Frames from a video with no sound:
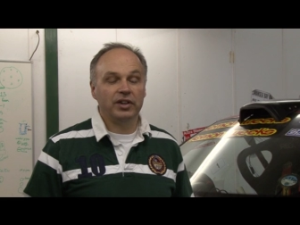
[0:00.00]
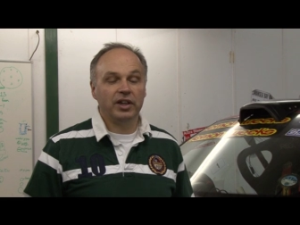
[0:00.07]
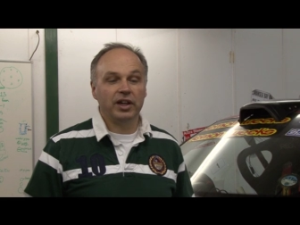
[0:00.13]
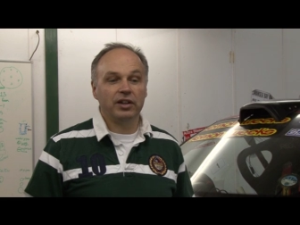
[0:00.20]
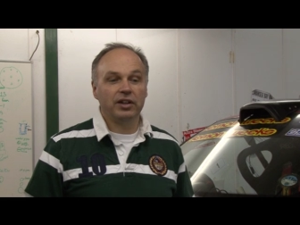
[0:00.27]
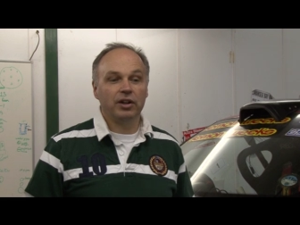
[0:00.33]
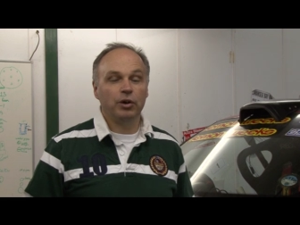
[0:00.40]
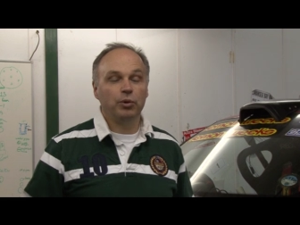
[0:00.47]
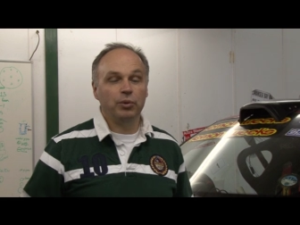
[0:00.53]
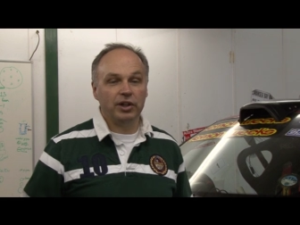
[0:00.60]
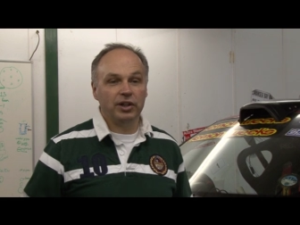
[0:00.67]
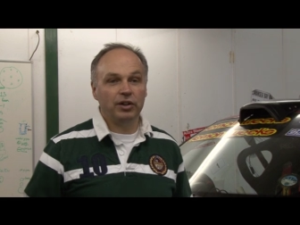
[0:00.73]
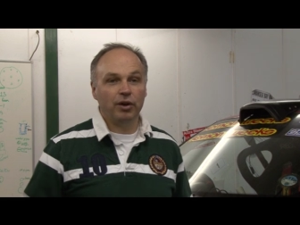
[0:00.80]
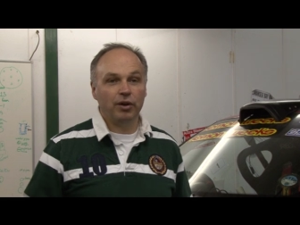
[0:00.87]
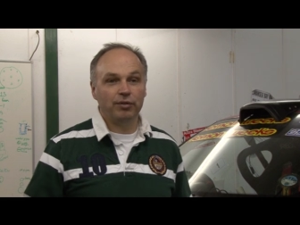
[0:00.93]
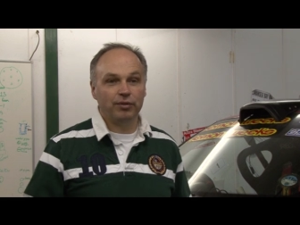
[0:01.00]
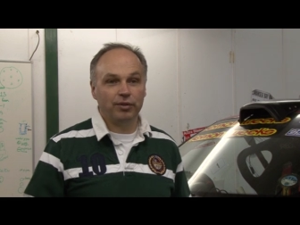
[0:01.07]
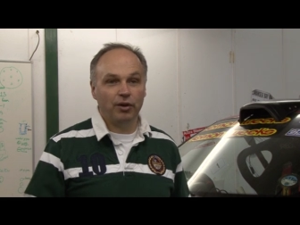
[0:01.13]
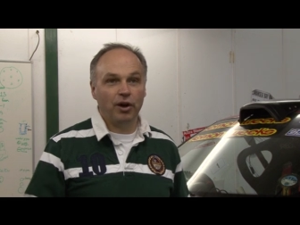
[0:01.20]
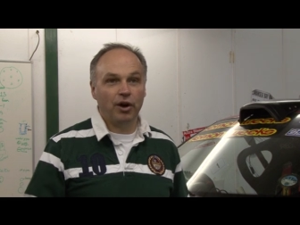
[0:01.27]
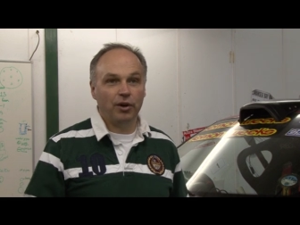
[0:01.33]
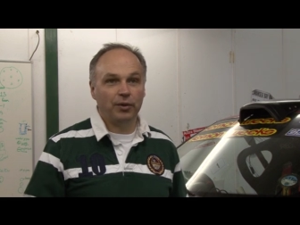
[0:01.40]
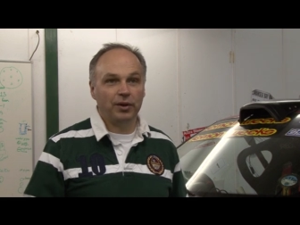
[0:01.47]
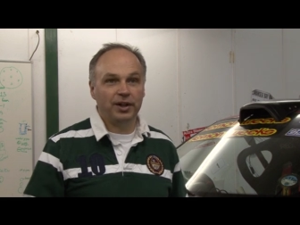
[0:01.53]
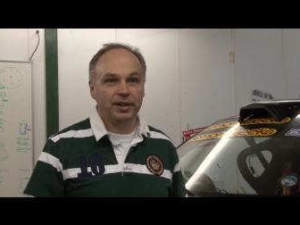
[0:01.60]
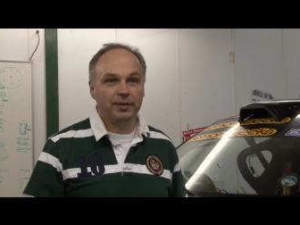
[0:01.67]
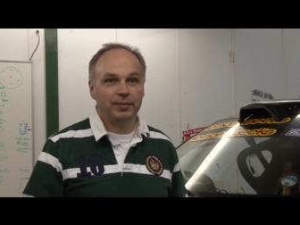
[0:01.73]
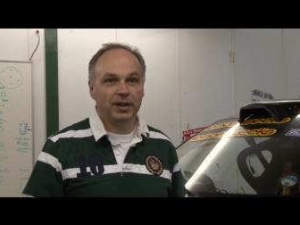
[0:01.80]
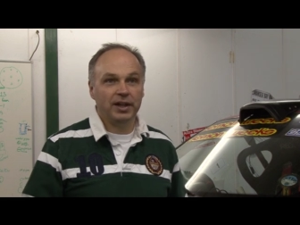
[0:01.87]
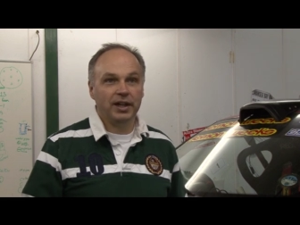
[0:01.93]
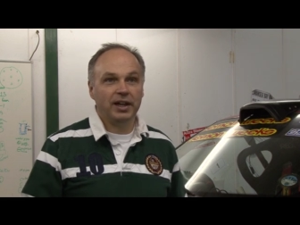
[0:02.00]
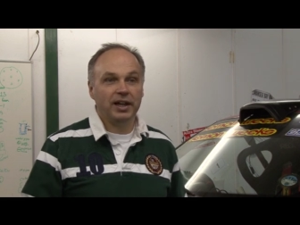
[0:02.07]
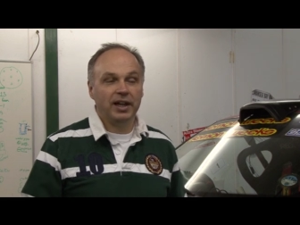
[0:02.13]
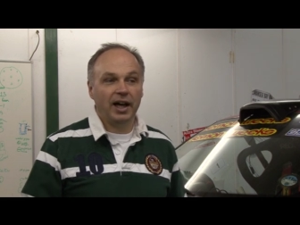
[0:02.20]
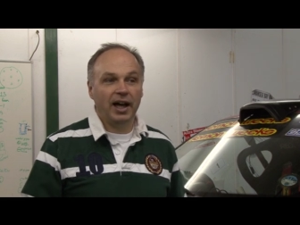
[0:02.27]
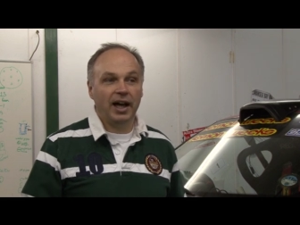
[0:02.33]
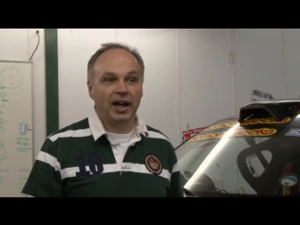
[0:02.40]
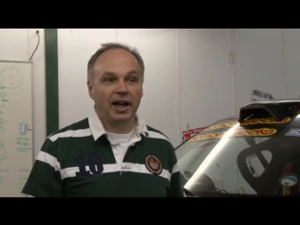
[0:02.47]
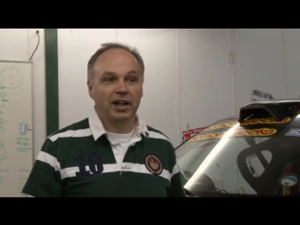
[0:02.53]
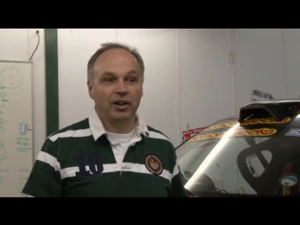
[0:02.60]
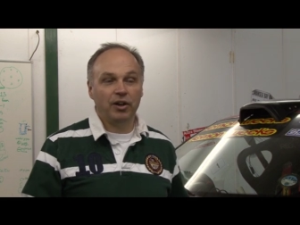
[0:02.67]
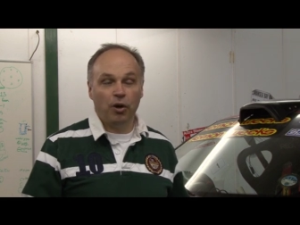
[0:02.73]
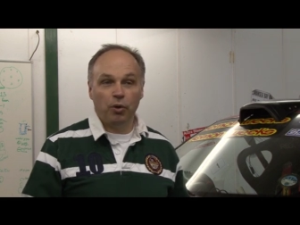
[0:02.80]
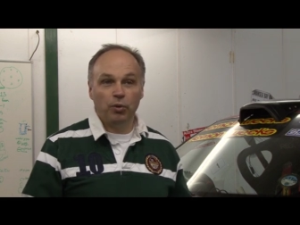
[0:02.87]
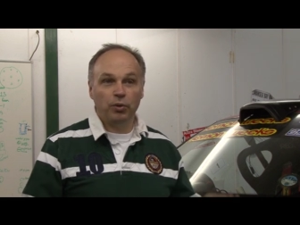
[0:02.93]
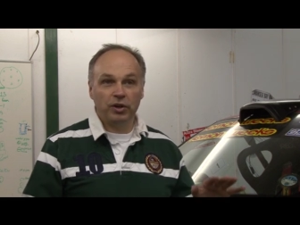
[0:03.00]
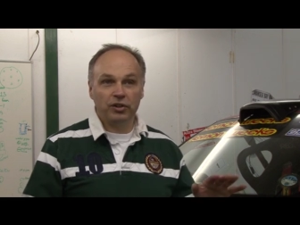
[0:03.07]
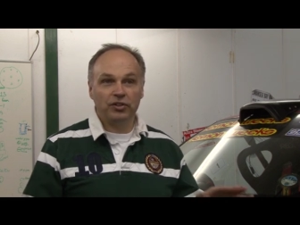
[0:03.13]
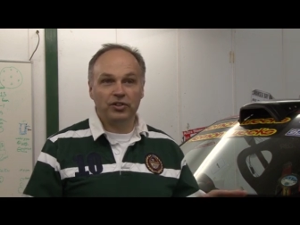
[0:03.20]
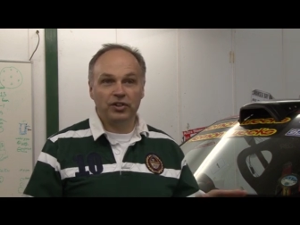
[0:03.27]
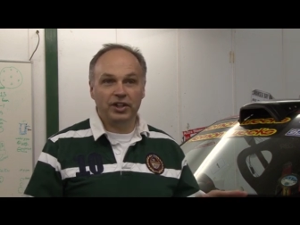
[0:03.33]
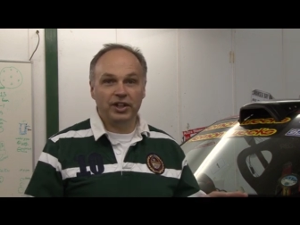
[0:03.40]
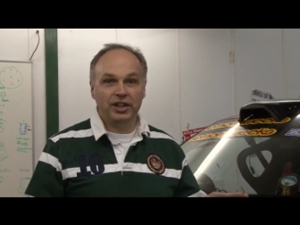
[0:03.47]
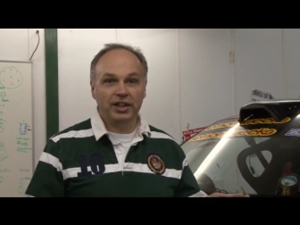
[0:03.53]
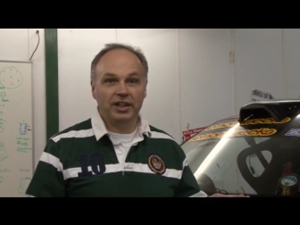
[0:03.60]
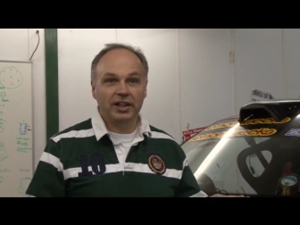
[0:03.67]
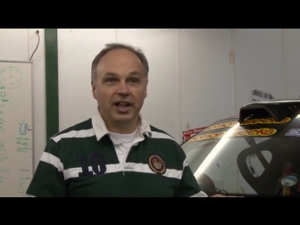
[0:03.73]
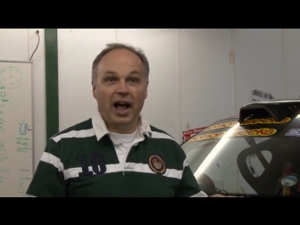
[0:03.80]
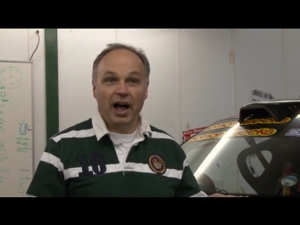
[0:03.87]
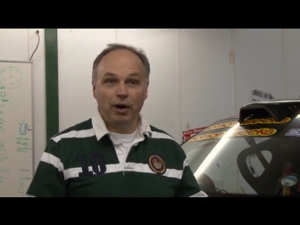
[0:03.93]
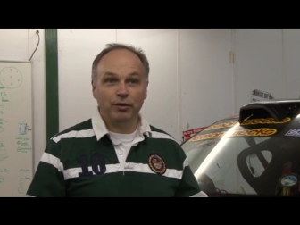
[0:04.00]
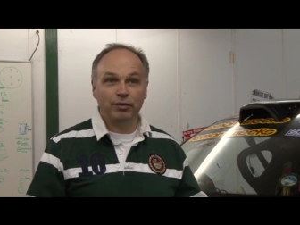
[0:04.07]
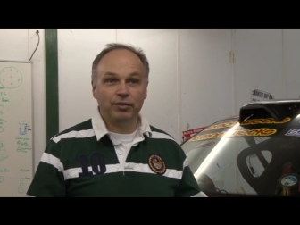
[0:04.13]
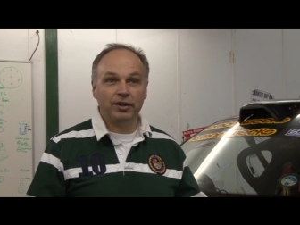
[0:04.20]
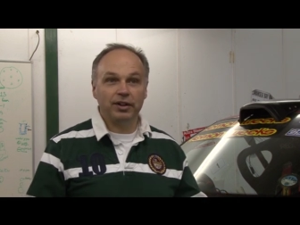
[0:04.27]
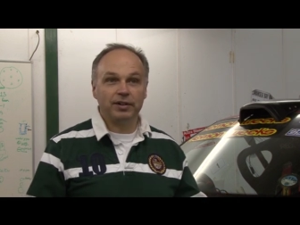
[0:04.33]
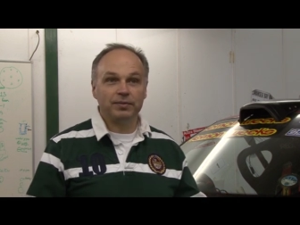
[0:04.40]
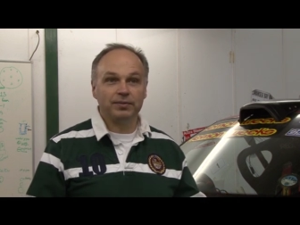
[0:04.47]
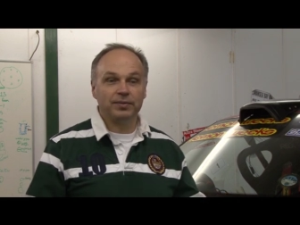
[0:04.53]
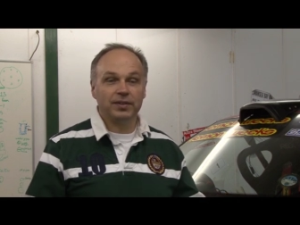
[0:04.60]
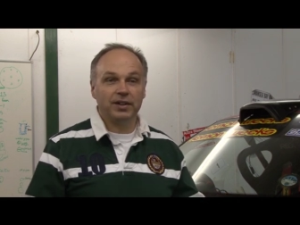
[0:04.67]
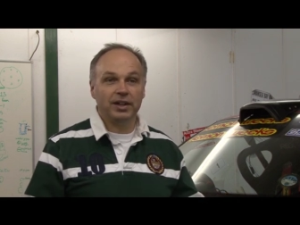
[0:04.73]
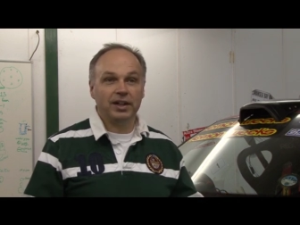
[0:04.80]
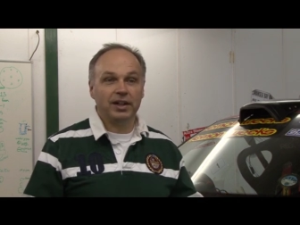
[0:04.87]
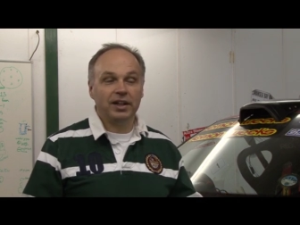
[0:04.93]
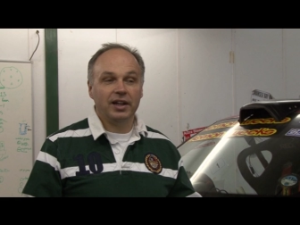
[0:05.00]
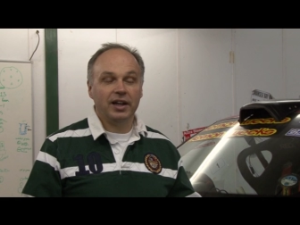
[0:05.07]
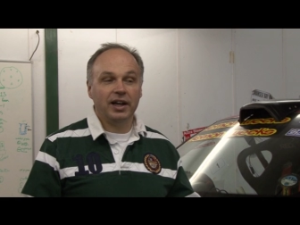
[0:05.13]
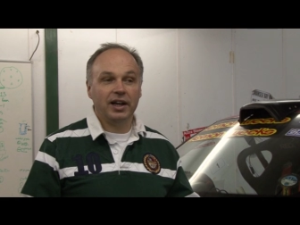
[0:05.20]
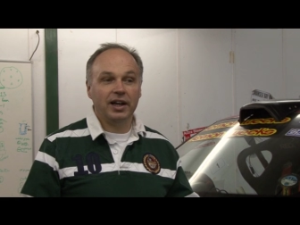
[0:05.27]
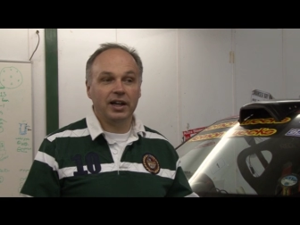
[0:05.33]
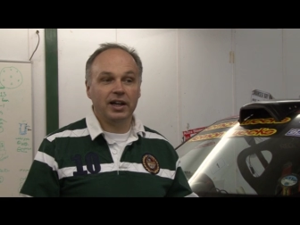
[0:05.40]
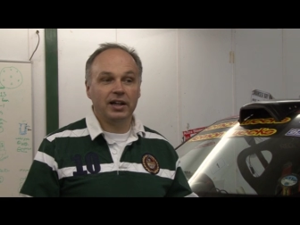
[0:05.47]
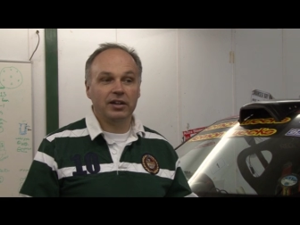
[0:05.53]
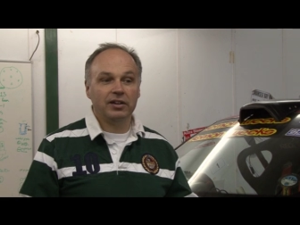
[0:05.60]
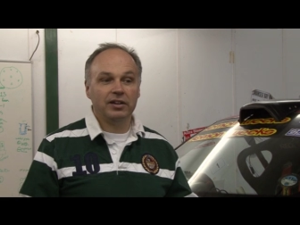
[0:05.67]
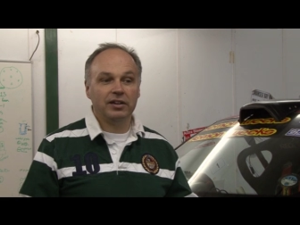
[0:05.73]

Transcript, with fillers: he had a written off Ferrari and an old rusty Alpha. And